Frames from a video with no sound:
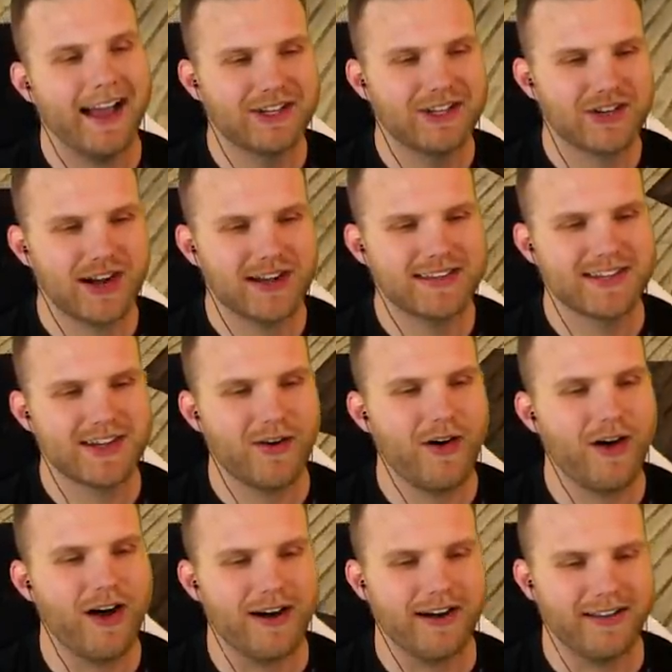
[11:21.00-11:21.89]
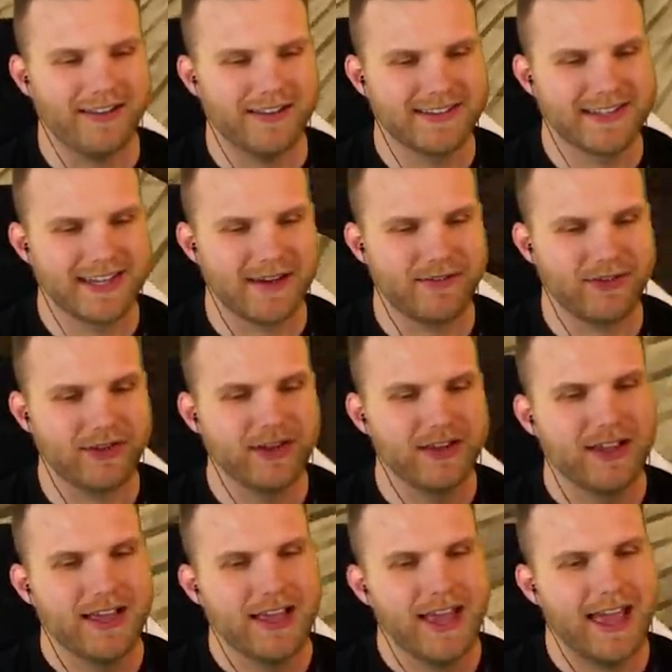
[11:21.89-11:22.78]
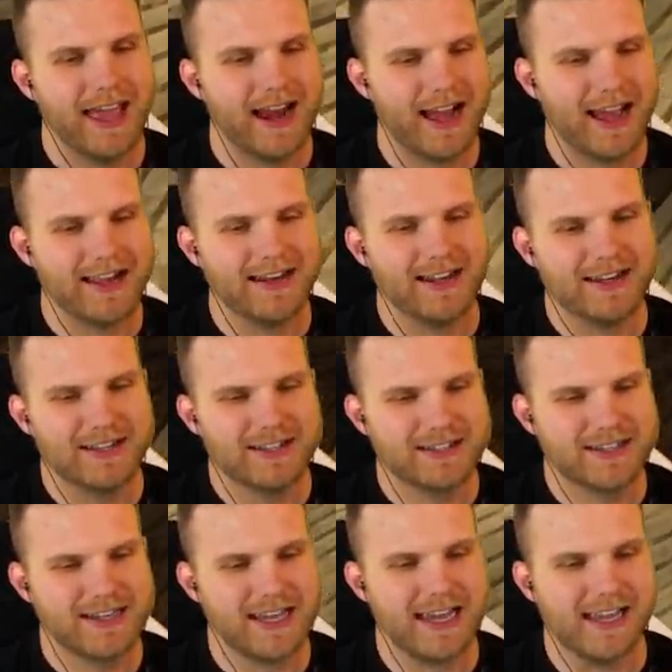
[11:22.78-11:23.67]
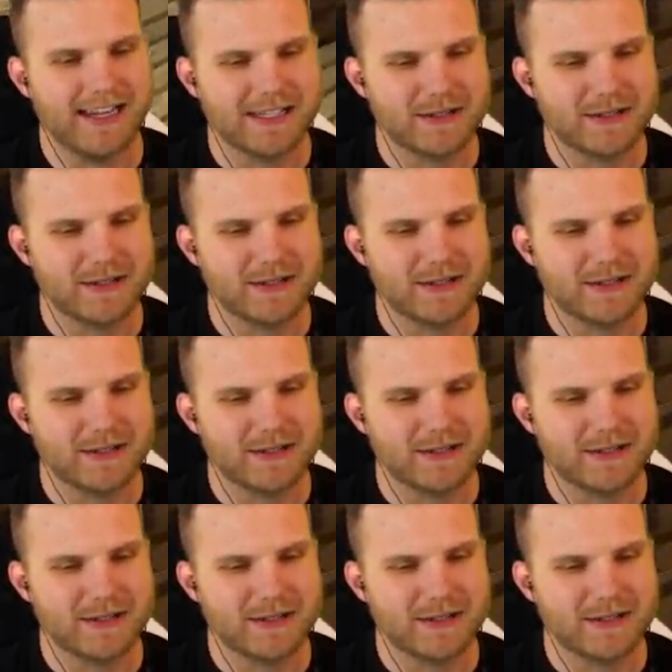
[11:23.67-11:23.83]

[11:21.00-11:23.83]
try so hard on this level and it just eats